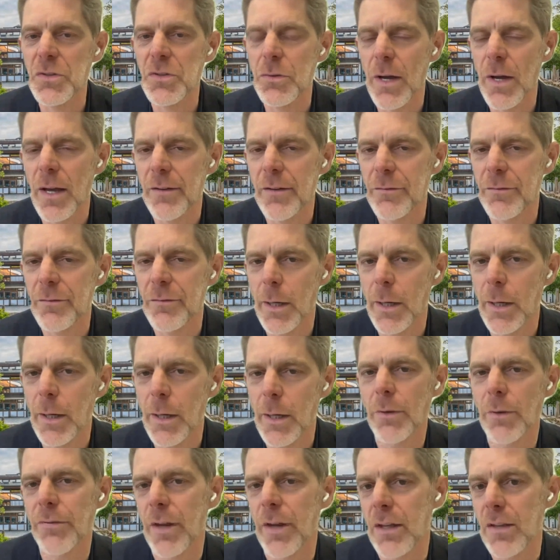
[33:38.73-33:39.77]
We also have
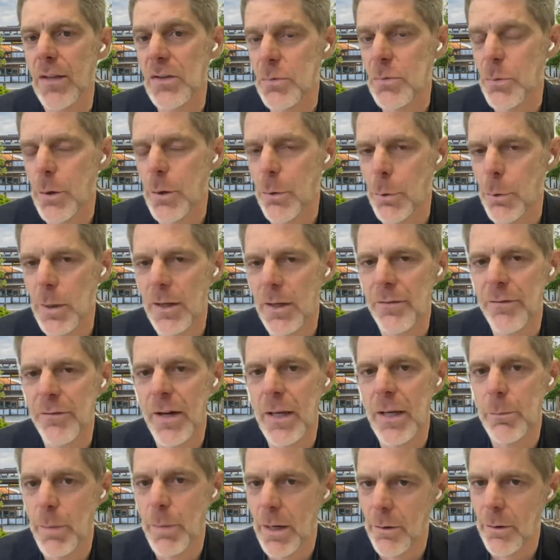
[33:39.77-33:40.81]
regular events where
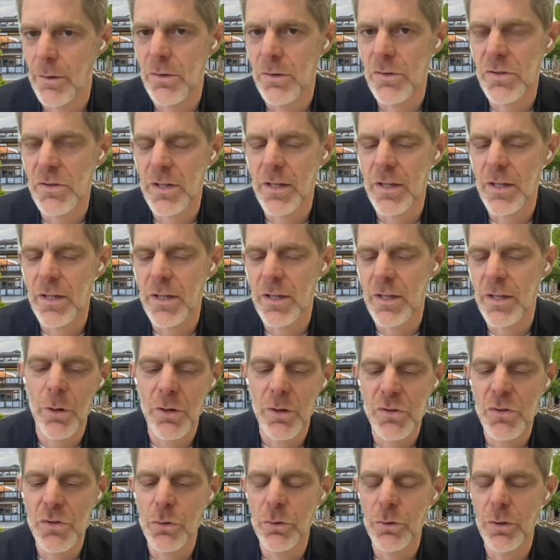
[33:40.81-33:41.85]
we invite parents to
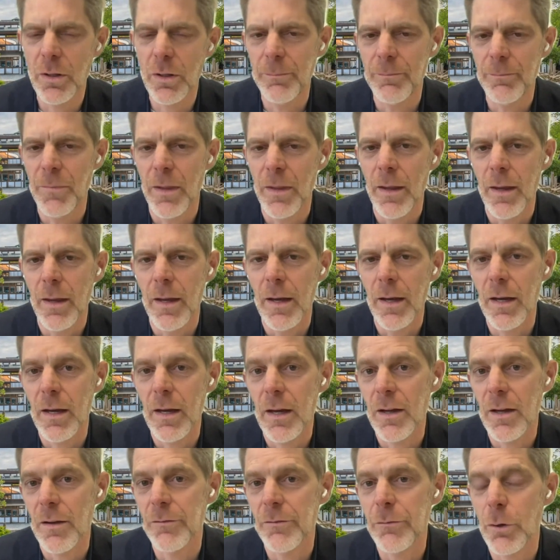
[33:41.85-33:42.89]
come to our school.
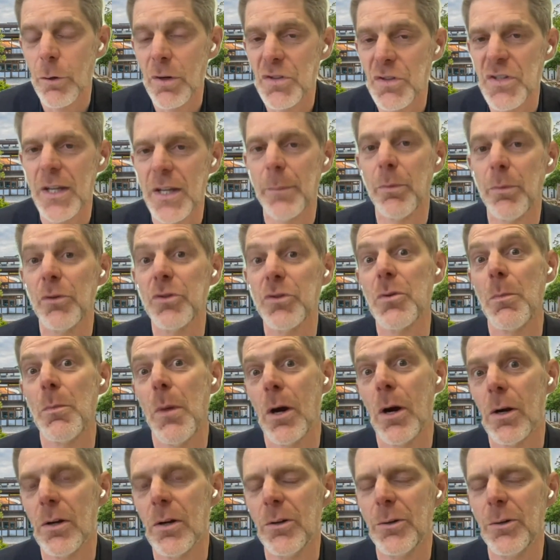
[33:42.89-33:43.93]
For
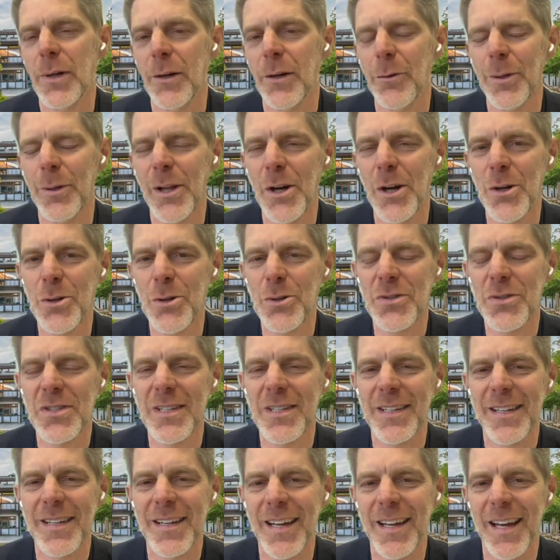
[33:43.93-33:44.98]
example, tomorrow I will
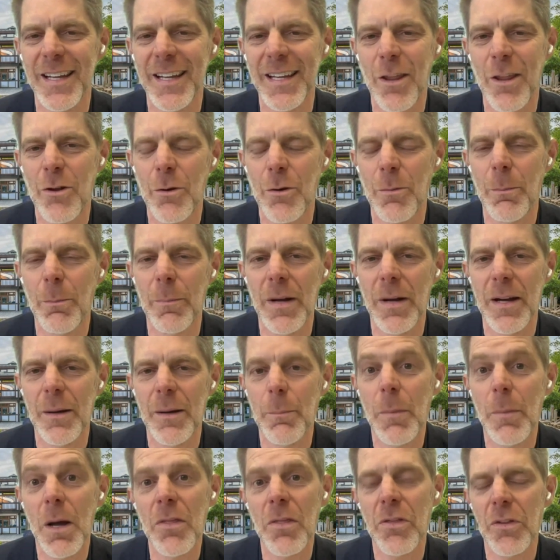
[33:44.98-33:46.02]
host a
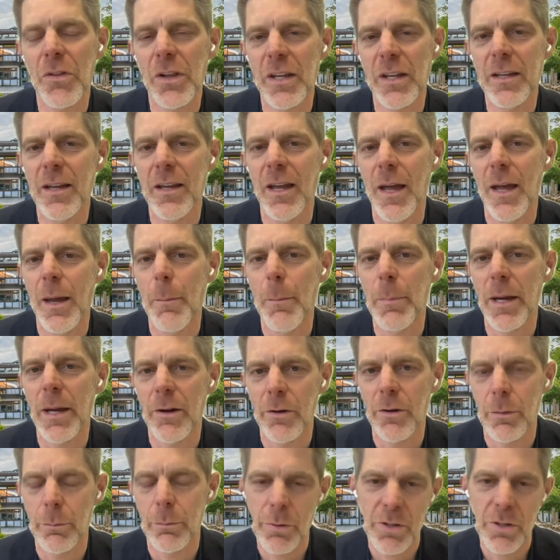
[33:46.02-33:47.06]
monthly
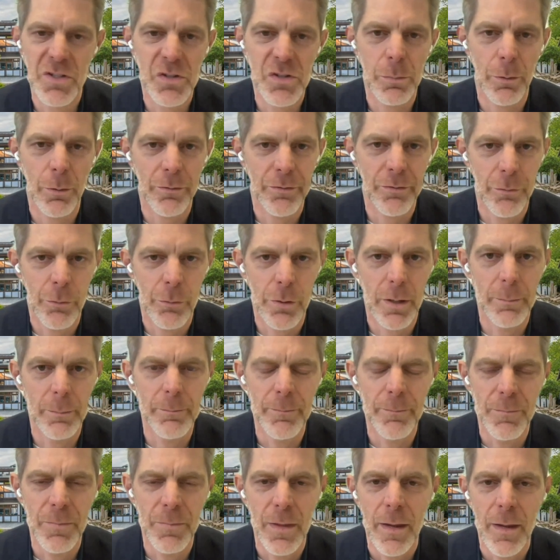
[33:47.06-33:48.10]
parent-principal
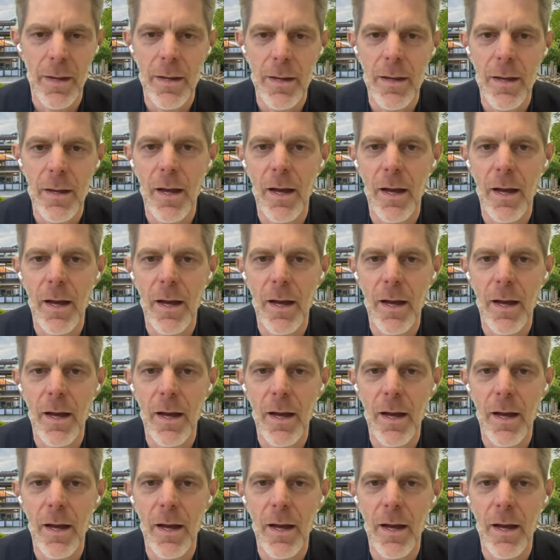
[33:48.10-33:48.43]
forum.